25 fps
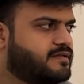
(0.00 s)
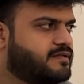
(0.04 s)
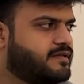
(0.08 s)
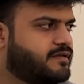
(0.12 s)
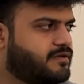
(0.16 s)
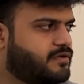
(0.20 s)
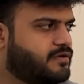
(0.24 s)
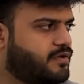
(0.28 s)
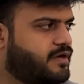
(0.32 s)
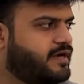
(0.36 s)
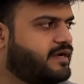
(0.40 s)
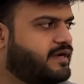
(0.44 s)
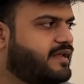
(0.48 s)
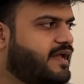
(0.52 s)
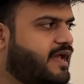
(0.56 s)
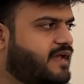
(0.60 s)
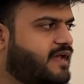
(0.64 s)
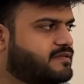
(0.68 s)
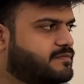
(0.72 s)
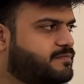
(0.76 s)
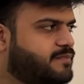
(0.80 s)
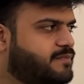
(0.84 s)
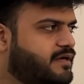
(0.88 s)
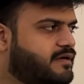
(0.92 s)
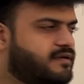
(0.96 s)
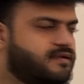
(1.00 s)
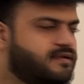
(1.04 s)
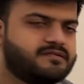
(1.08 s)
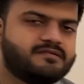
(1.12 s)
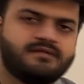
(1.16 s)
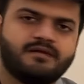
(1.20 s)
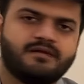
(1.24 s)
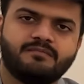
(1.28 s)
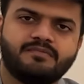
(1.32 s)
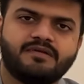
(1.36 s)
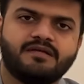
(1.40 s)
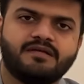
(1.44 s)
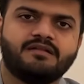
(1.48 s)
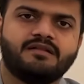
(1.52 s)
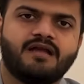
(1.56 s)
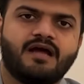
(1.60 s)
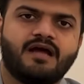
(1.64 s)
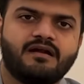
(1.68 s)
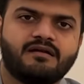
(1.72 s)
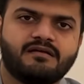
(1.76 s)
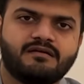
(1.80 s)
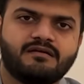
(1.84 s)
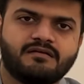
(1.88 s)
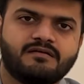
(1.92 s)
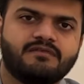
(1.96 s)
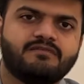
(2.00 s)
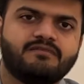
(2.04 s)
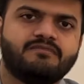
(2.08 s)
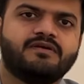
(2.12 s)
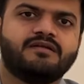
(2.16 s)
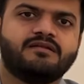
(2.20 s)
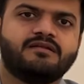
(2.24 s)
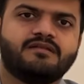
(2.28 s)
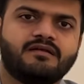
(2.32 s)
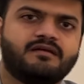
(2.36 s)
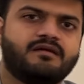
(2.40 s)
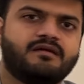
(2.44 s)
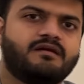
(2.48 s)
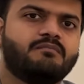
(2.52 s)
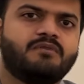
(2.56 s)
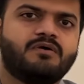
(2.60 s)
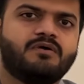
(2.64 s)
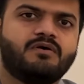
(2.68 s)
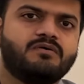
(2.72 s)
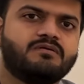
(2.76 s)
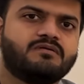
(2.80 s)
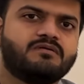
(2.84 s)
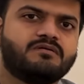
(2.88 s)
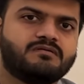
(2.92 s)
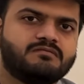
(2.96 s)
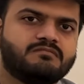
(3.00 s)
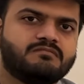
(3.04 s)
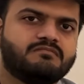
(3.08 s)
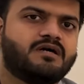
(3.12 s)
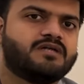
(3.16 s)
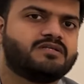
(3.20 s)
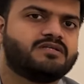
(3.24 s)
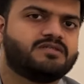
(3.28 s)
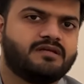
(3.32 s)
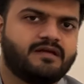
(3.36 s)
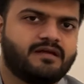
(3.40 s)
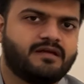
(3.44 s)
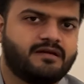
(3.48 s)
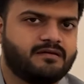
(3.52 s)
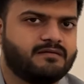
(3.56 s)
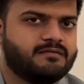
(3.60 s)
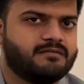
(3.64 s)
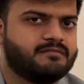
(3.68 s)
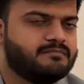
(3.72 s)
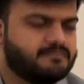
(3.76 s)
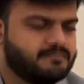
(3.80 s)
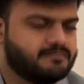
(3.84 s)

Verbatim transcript: Security aspect is something that we think about much later.